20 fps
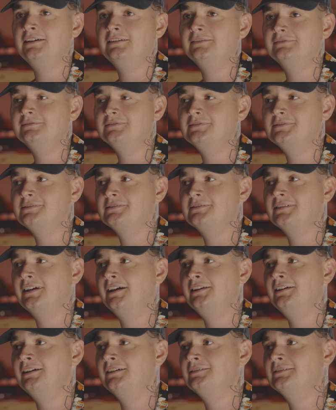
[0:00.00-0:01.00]
it,
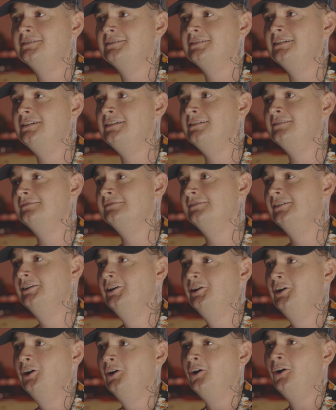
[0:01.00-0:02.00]
sight unseen.
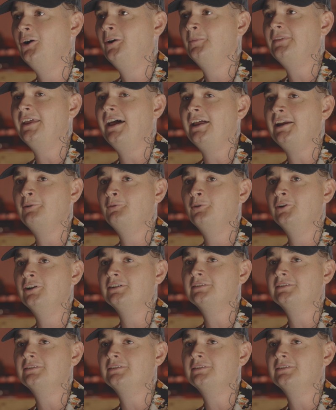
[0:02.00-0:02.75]
Hope that it